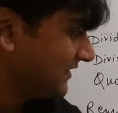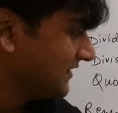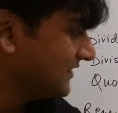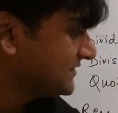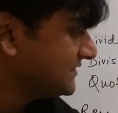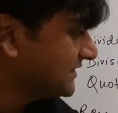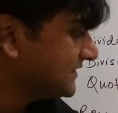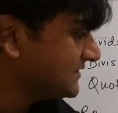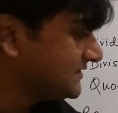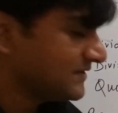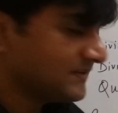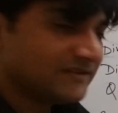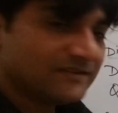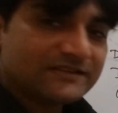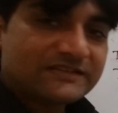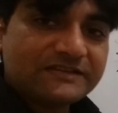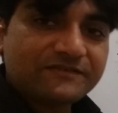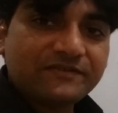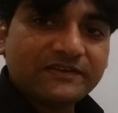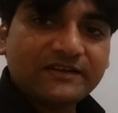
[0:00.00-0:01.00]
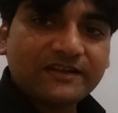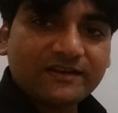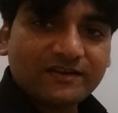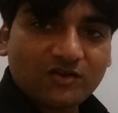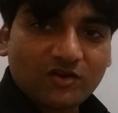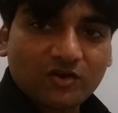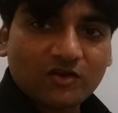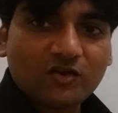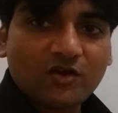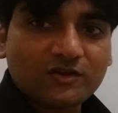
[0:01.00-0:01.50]
is it
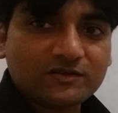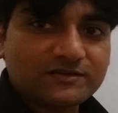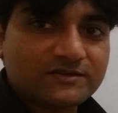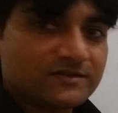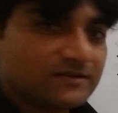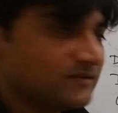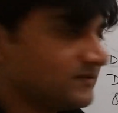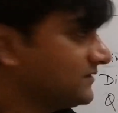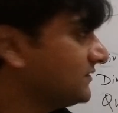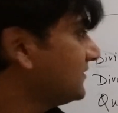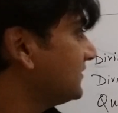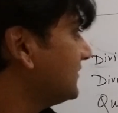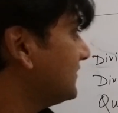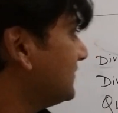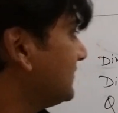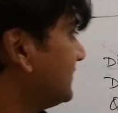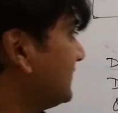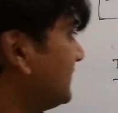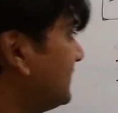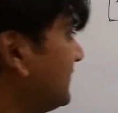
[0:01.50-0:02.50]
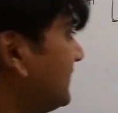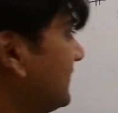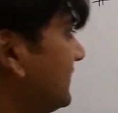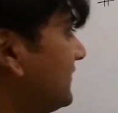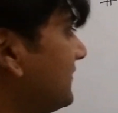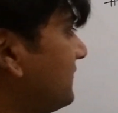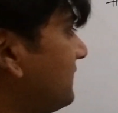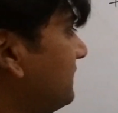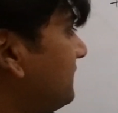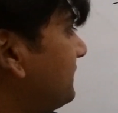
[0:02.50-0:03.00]
dividend or not?
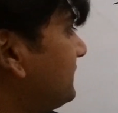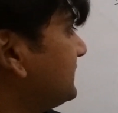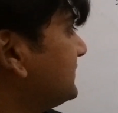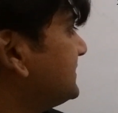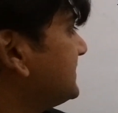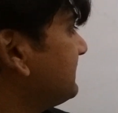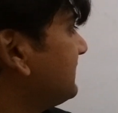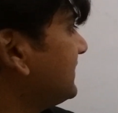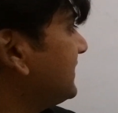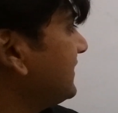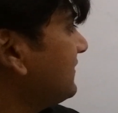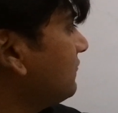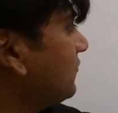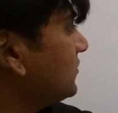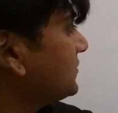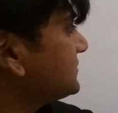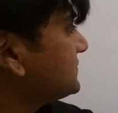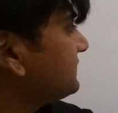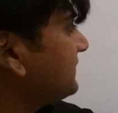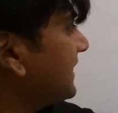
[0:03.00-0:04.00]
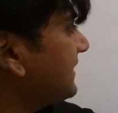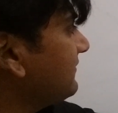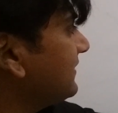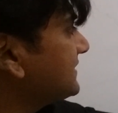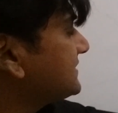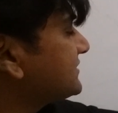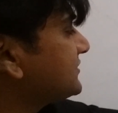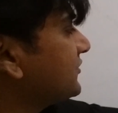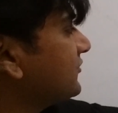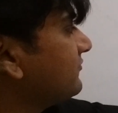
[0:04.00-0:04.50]
Dividend was
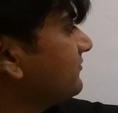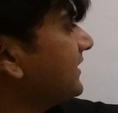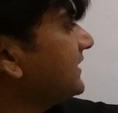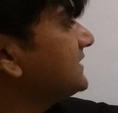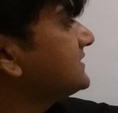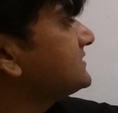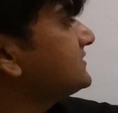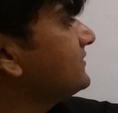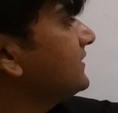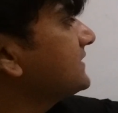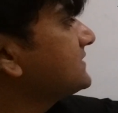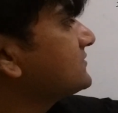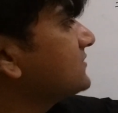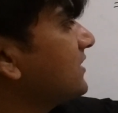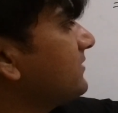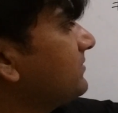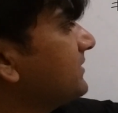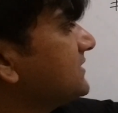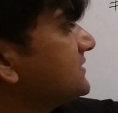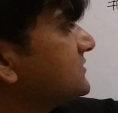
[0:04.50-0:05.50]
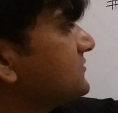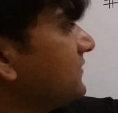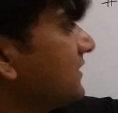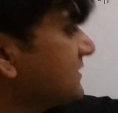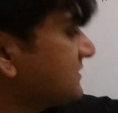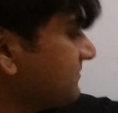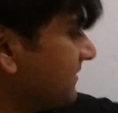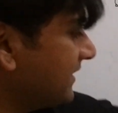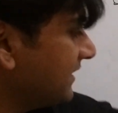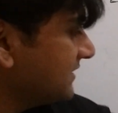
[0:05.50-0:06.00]
5x cube minus 3x square plus
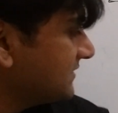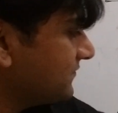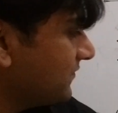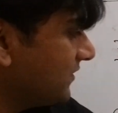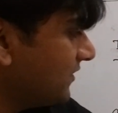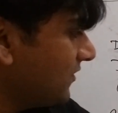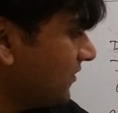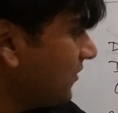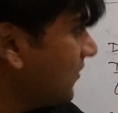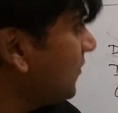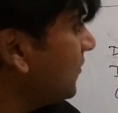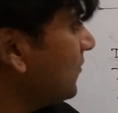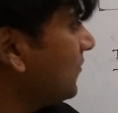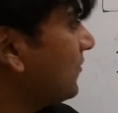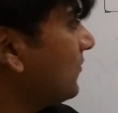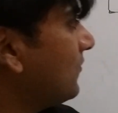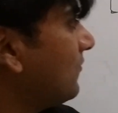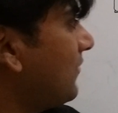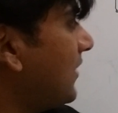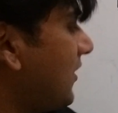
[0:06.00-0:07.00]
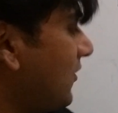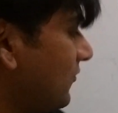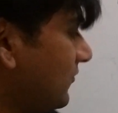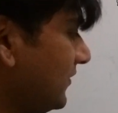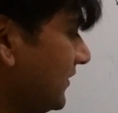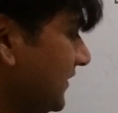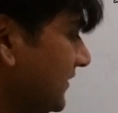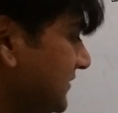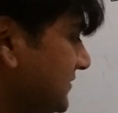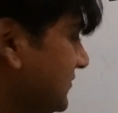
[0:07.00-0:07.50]
2x minus 1. Oh
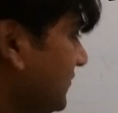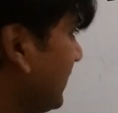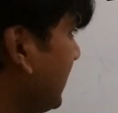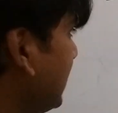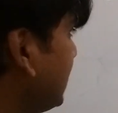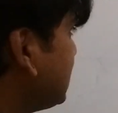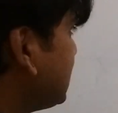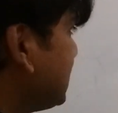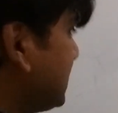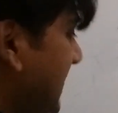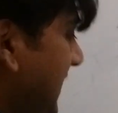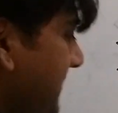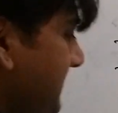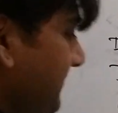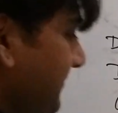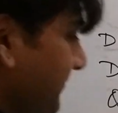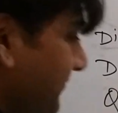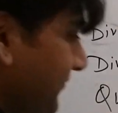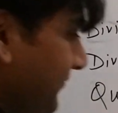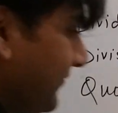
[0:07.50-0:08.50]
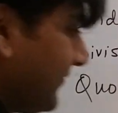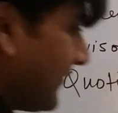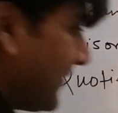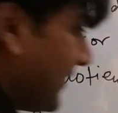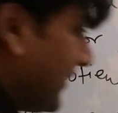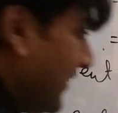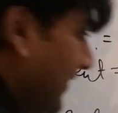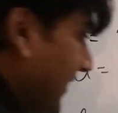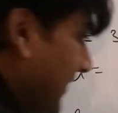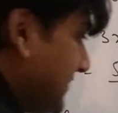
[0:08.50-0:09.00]
wow, so it's same,
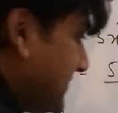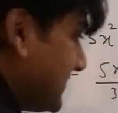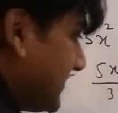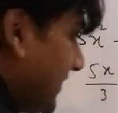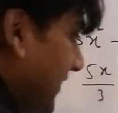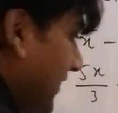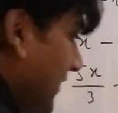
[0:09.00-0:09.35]
it's